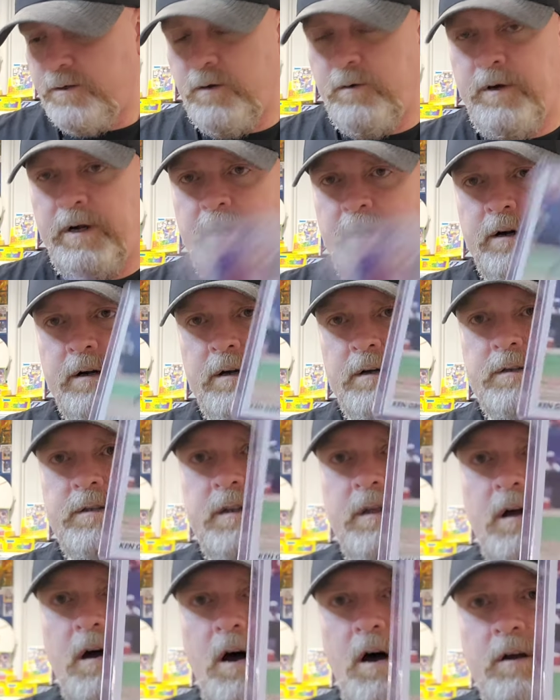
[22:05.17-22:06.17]
So here's
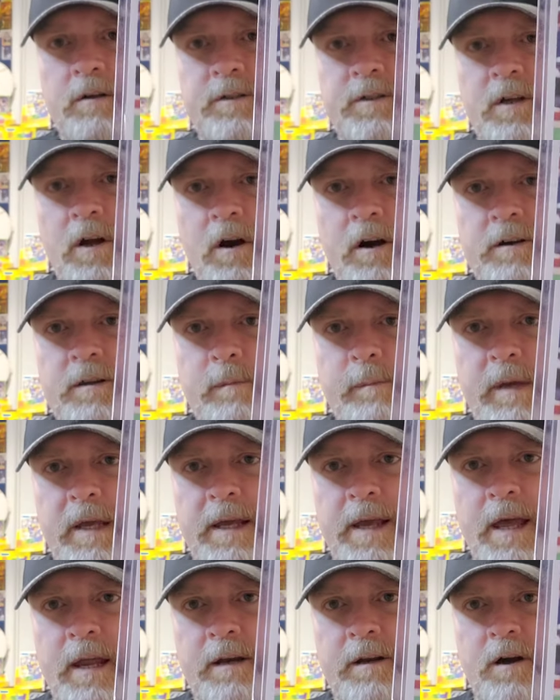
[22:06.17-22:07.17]
the All-Star, the
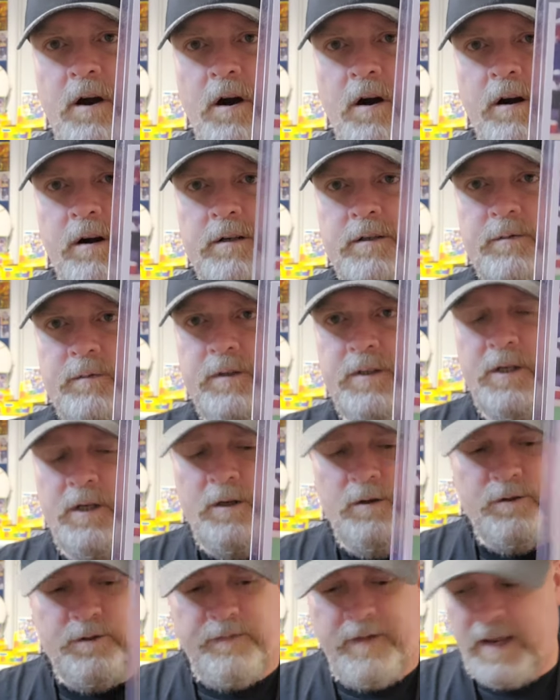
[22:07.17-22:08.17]
Big Head cards. Was a
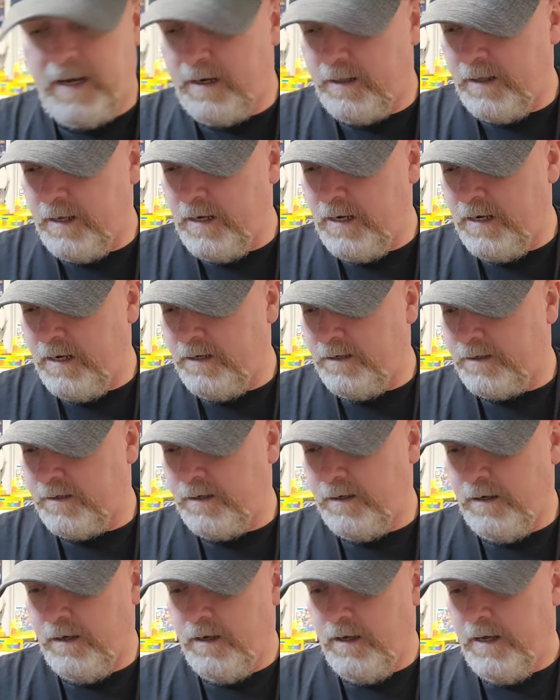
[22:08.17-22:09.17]
huge fan of these.
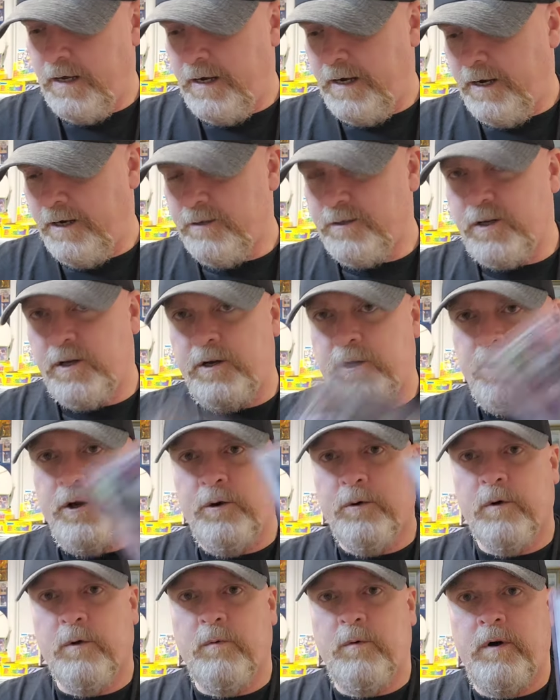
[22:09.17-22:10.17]
Here's a
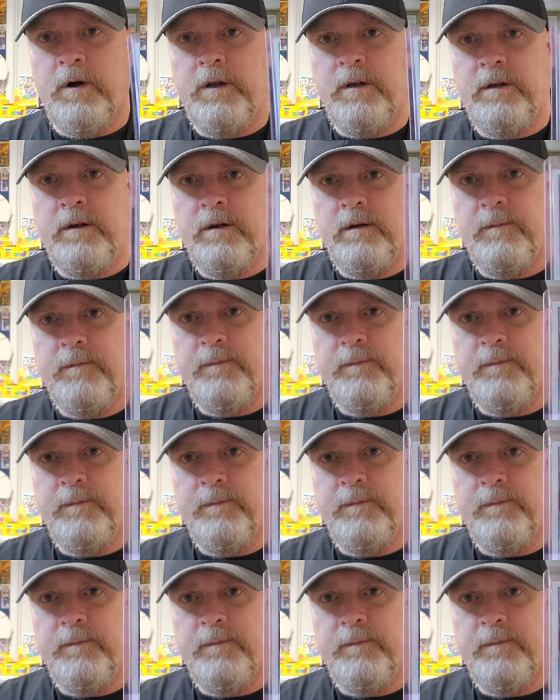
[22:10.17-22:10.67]
newer one.